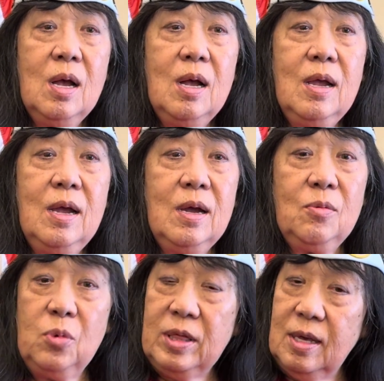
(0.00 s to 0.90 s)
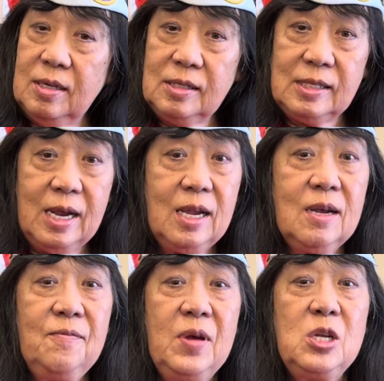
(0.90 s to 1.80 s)
and with the state
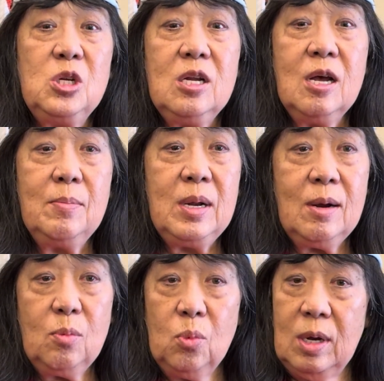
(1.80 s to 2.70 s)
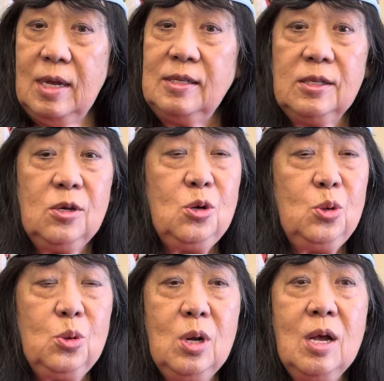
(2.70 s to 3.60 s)
convention coming up really
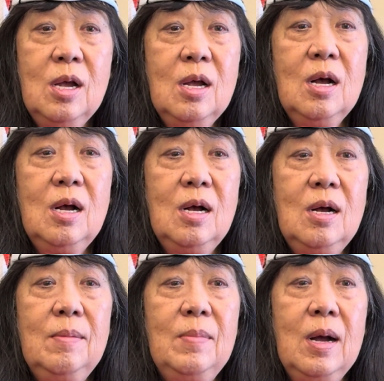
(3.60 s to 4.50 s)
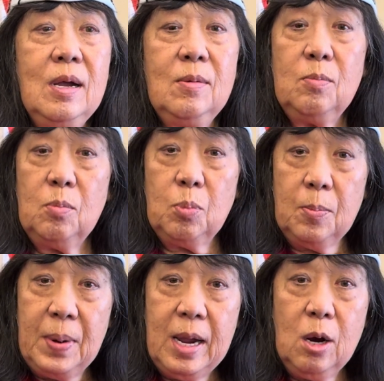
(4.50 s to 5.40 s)
soon, I am
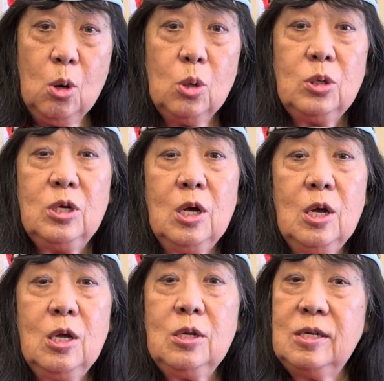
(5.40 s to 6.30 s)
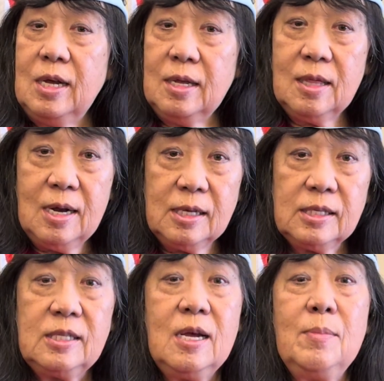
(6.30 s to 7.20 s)
prepared to take the next
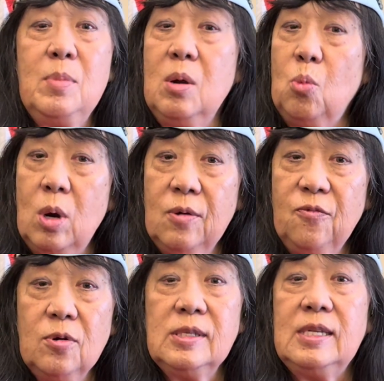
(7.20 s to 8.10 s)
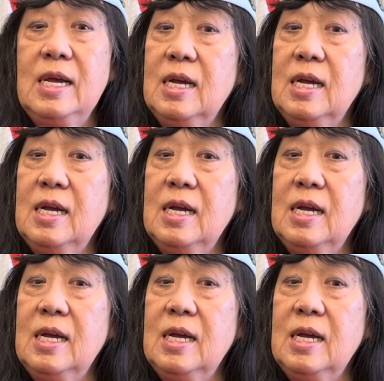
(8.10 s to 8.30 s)
step and run for state